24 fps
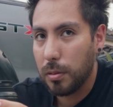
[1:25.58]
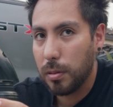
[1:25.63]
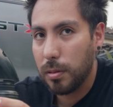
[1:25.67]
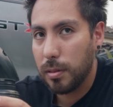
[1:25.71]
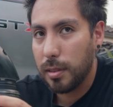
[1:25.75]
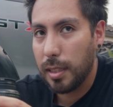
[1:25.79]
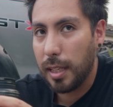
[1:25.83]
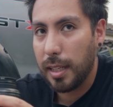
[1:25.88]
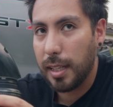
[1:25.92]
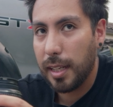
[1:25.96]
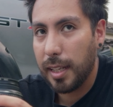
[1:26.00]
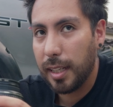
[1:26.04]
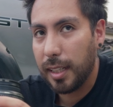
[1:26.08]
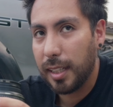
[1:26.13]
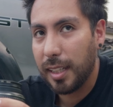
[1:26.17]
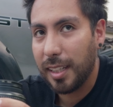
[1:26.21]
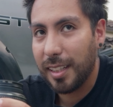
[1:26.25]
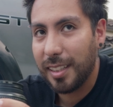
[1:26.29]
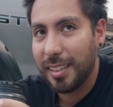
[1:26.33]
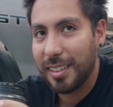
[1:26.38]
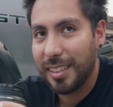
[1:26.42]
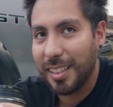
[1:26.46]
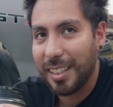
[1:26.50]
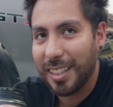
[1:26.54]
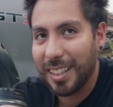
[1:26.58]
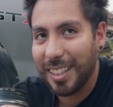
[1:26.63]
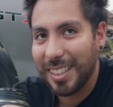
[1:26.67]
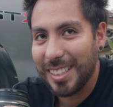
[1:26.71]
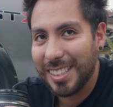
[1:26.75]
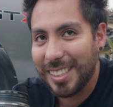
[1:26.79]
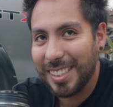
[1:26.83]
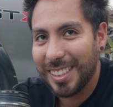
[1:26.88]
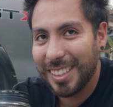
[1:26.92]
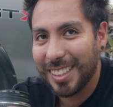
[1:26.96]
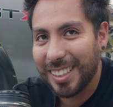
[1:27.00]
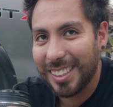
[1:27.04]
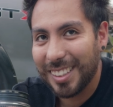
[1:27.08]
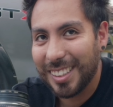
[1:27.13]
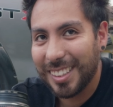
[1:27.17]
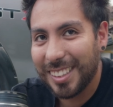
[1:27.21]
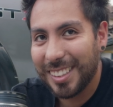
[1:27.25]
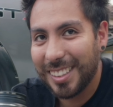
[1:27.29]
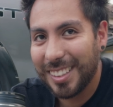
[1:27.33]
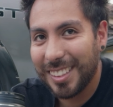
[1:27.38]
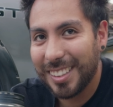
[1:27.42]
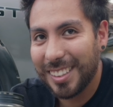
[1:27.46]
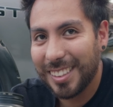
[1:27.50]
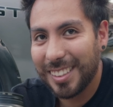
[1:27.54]
do you say eje in English?
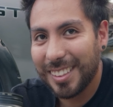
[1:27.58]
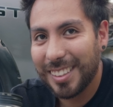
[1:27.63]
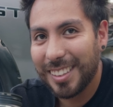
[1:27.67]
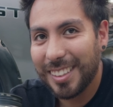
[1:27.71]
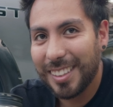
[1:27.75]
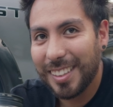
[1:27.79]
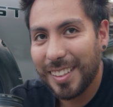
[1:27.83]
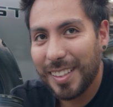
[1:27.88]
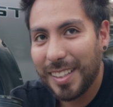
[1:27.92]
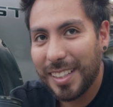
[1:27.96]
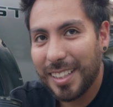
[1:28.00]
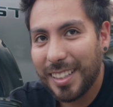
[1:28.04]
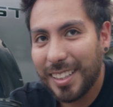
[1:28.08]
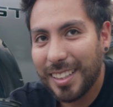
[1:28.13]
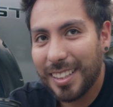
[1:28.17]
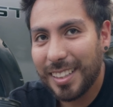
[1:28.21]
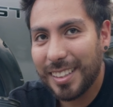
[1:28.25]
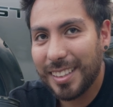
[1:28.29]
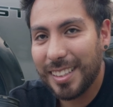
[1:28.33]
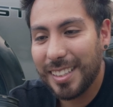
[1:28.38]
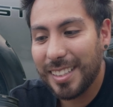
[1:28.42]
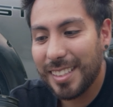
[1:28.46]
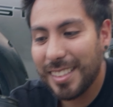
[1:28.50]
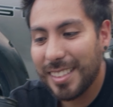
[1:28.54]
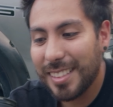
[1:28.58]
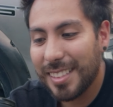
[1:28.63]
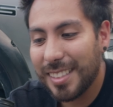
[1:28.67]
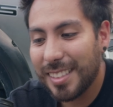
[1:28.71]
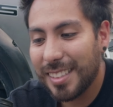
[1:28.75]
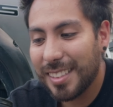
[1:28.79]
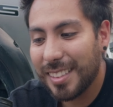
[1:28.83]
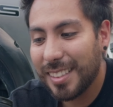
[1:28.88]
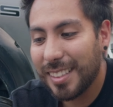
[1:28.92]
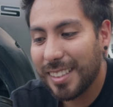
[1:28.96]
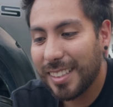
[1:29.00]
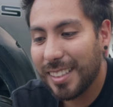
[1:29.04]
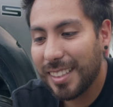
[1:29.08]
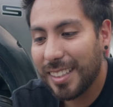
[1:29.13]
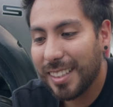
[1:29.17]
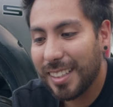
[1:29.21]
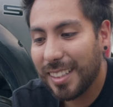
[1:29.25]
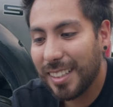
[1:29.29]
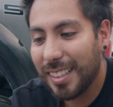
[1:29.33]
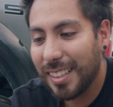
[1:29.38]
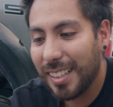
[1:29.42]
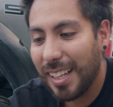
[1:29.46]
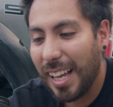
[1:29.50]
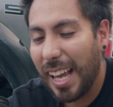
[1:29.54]
This
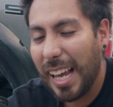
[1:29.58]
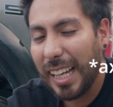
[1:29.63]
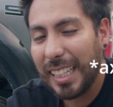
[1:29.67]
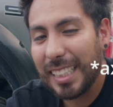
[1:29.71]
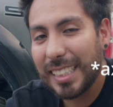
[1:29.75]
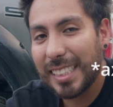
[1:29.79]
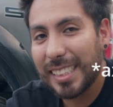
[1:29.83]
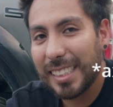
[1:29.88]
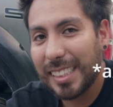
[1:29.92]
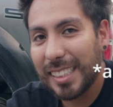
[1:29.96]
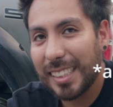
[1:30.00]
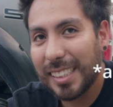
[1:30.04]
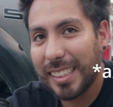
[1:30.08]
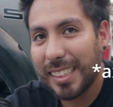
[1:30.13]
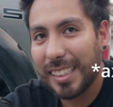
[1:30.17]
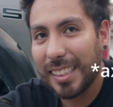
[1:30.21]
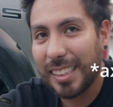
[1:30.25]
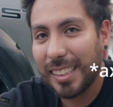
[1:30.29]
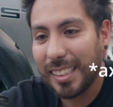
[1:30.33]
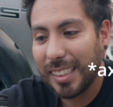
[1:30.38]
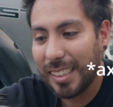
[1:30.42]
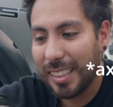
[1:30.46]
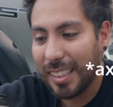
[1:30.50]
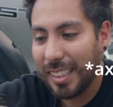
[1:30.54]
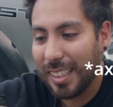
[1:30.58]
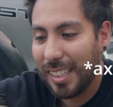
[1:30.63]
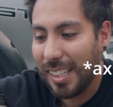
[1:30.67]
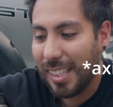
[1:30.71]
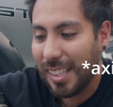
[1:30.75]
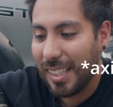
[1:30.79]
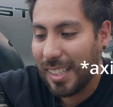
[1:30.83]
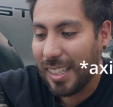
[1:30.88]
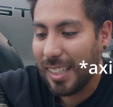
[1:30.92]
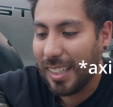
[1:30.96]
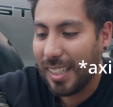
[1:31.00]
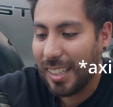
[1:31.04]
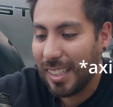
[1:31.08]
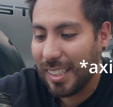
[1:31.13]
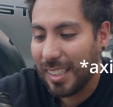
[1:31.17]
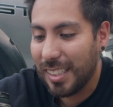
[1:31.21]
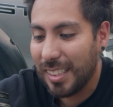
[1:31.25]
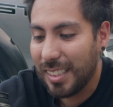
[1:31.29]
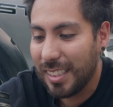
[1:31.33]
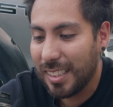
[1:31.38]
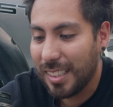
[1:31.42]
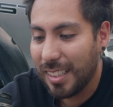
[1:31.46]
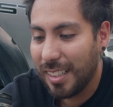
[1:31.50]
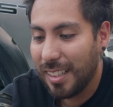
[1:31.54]
axe, I think it
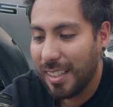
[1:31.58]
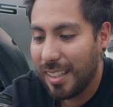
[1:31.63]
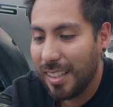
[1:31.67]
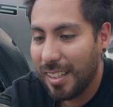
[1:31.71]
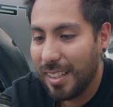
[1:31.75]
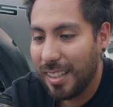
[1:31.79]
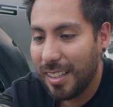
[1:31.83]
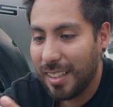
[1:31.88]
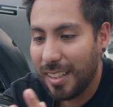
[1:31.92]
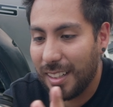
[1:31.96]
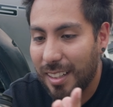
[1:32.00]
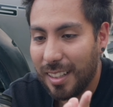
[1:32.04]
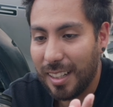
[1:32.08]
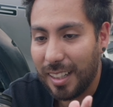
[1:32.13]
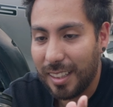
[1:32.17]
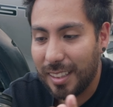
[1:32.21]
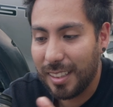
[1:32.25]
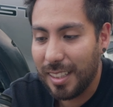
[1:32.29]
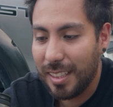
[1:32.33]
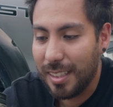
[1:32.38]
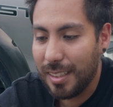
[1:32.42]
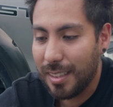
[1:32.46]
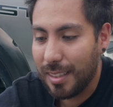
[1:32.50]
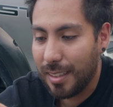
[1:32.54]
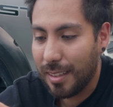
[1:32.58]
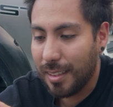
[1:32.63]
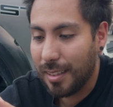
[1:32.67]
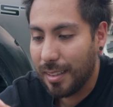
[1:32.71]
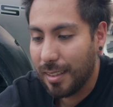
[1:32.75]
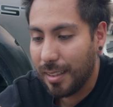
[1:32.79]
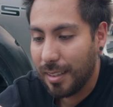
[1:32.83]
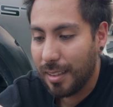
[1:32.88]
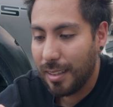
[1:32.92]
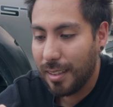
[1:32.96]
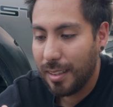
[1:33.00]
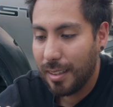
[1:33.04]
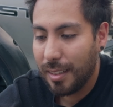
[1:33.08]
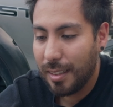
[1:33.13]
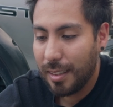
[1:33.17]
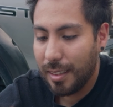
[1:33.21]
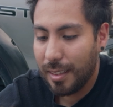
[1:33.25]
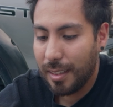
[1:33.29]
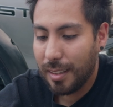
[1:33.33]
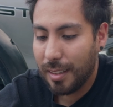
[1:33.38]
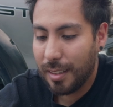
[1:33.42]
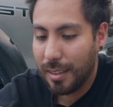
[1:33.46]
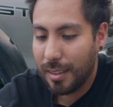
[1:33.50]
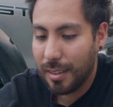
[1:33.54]
is, like this.
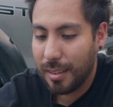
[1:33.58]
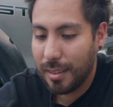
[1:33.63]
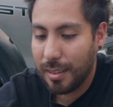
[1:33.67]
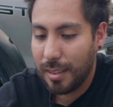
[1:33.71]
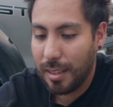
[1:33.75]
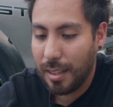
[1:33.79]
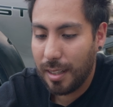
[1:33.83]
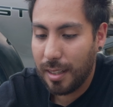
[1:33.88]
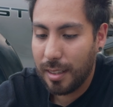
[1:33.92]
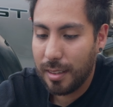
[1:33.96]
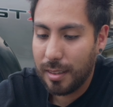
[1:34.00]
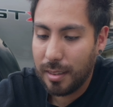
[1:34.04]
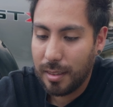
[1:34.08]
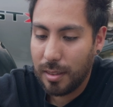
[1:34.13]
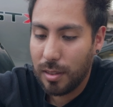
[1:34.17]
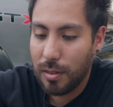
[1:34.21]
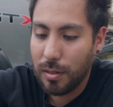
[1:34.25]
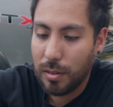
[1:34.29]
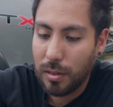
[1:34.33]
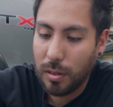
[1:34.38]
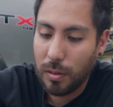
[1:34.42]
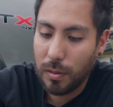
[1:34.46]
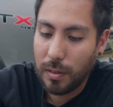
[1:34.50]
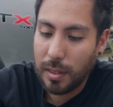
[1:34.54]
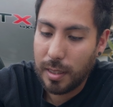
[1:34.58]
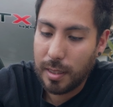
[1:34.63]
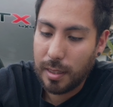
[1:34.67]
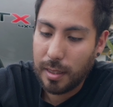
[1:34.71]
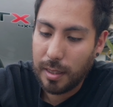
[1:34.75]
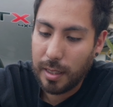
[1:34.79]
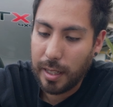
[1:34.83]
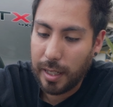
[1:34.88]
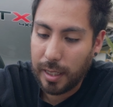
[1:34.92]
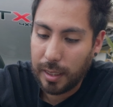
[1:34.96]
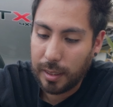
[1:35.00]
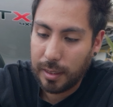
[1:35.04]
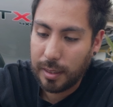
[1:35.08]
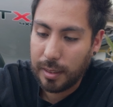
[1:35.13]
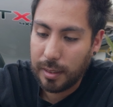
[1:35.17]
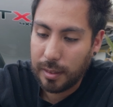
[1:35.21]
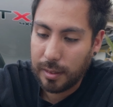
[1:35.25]
Then you do it like